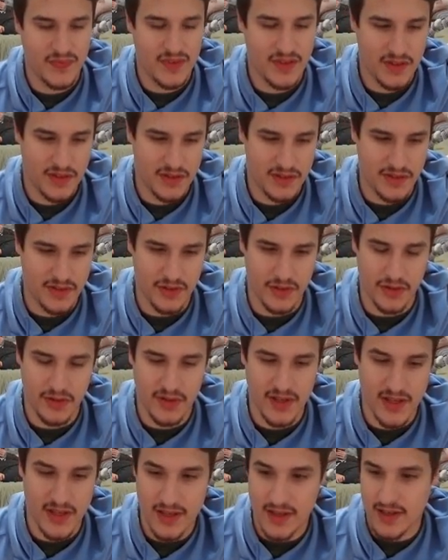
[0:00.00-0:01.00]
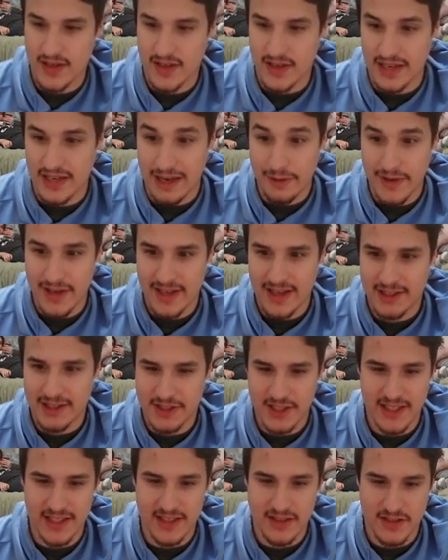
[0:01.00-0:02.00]
So now we can
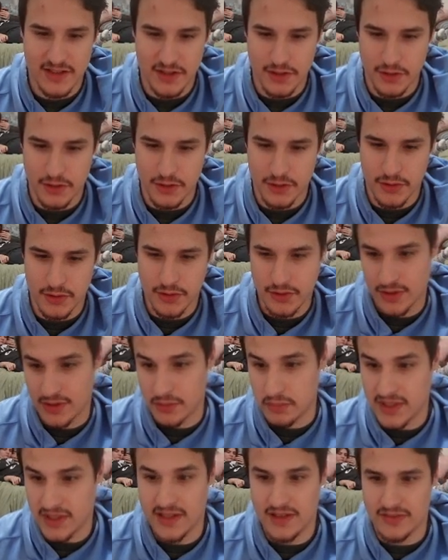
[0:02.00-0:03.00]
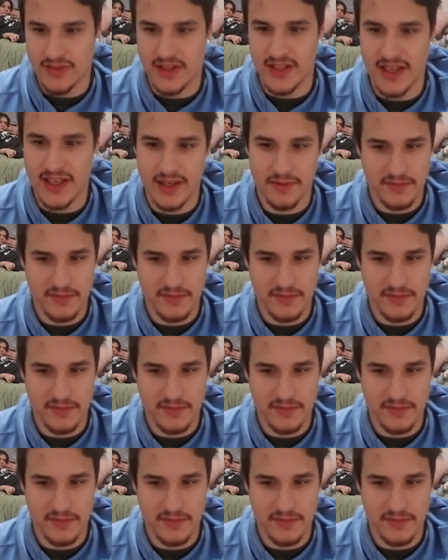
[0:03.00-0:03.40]
actually get to the meat of the game.